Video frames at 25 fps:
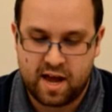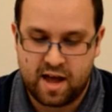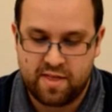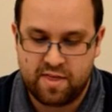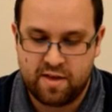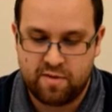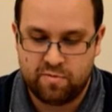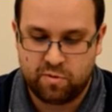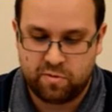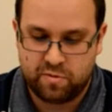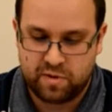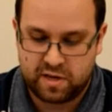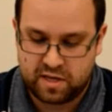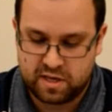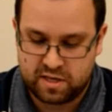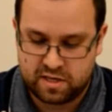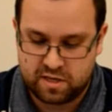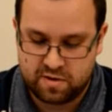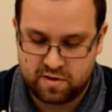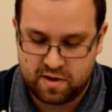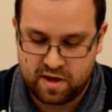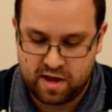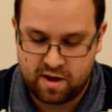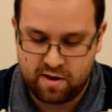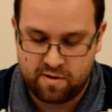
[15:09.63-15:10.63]
And then what we could
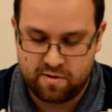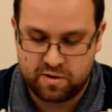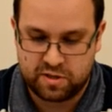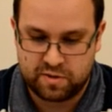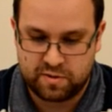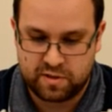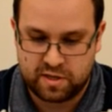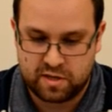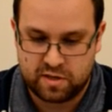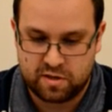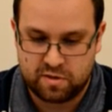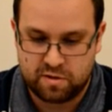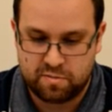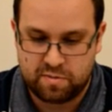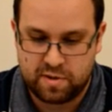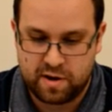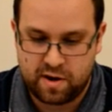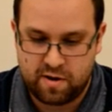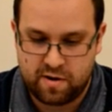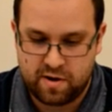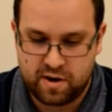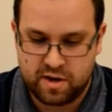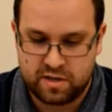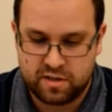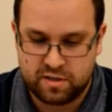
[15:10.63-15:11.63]
do here is we could do
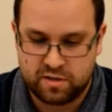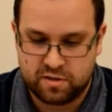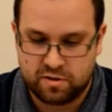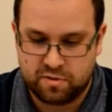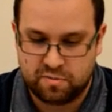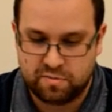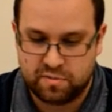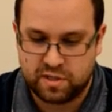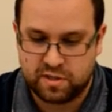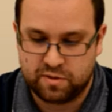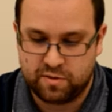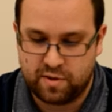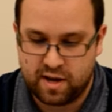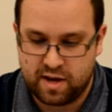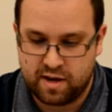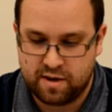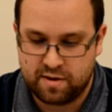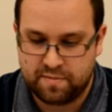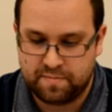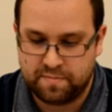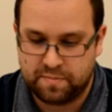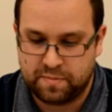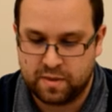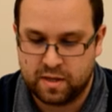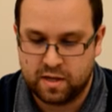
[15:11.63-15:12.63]
period dot between,
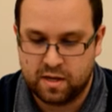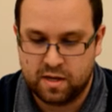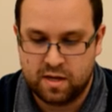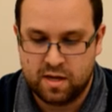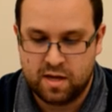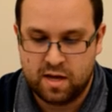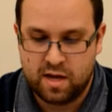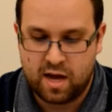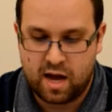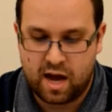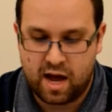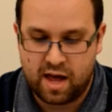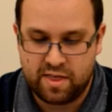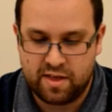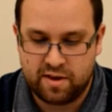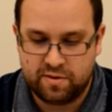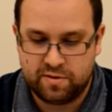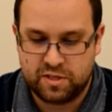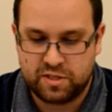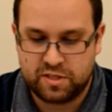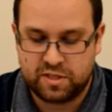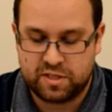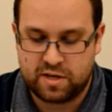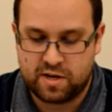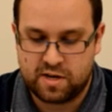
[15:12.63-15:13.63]
and then we
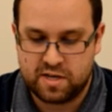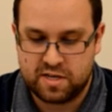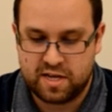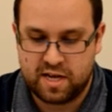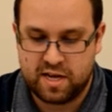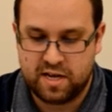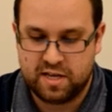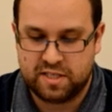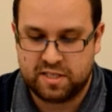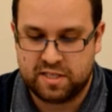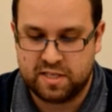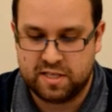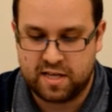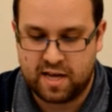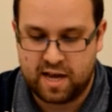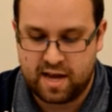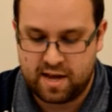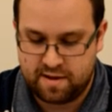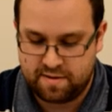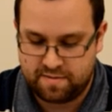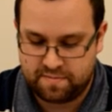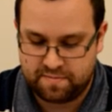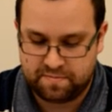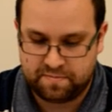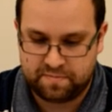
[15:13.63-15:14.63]
start date is
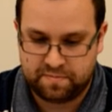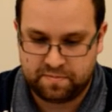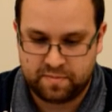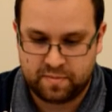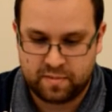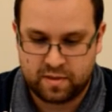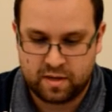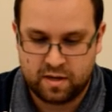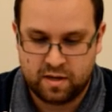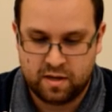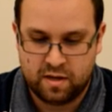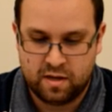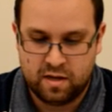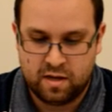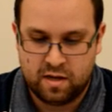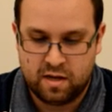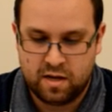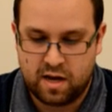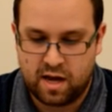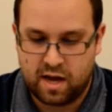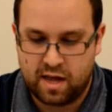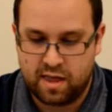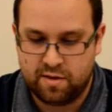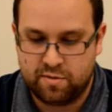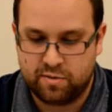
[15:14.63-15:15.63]
today,
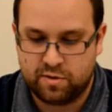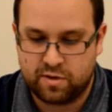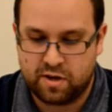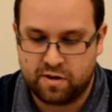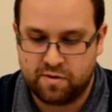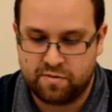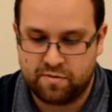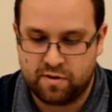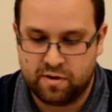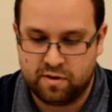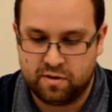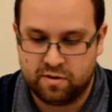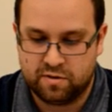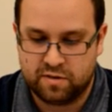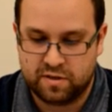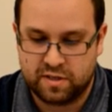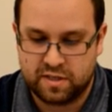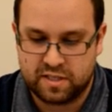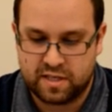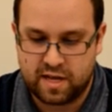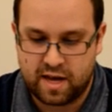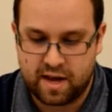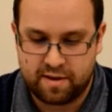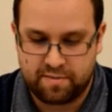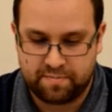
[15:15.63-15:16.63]
and then we'll go for our
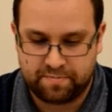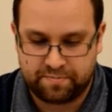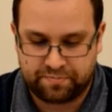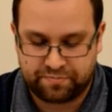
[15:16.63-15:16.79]
longest day.